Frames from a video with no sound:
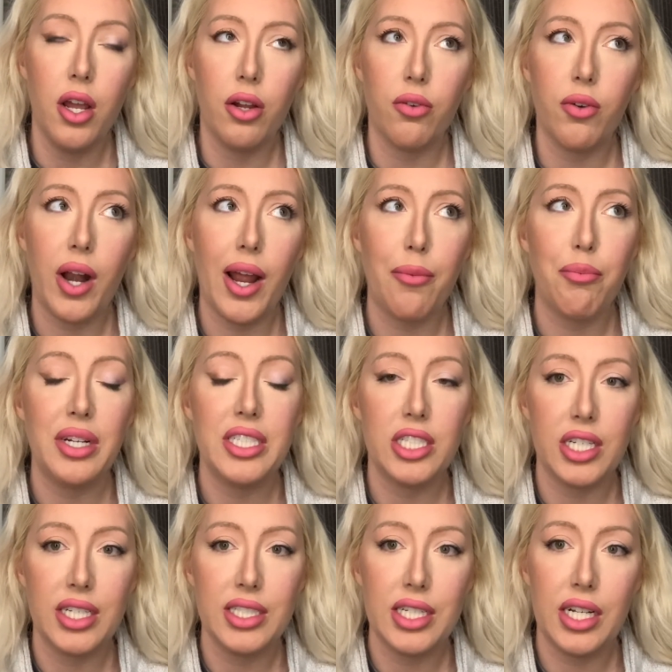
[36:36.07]
grab my
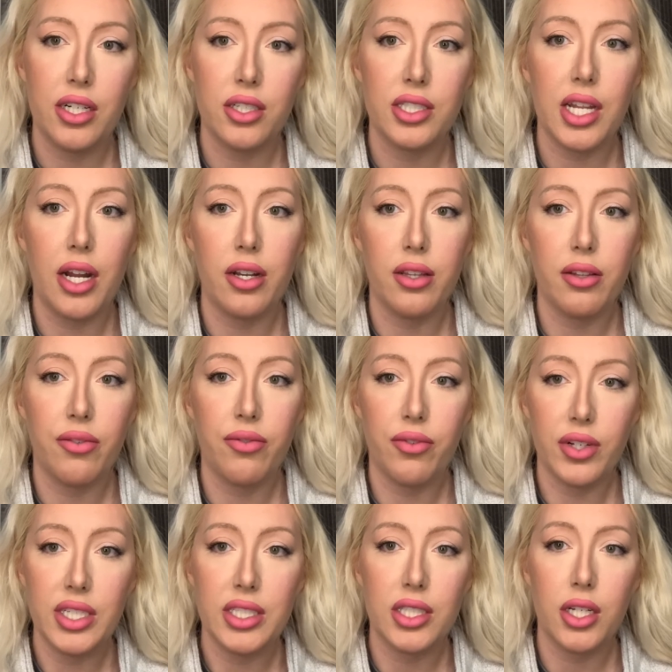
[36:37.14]
chicken tenders out of the
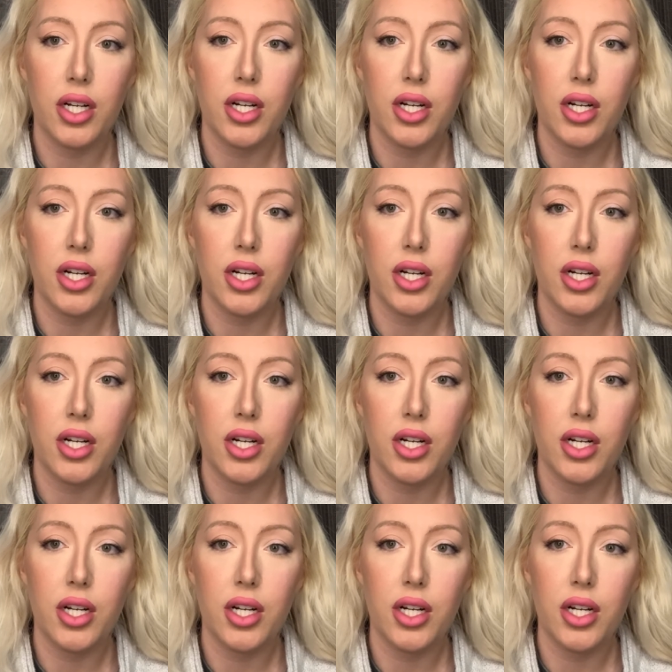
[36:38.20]
freezer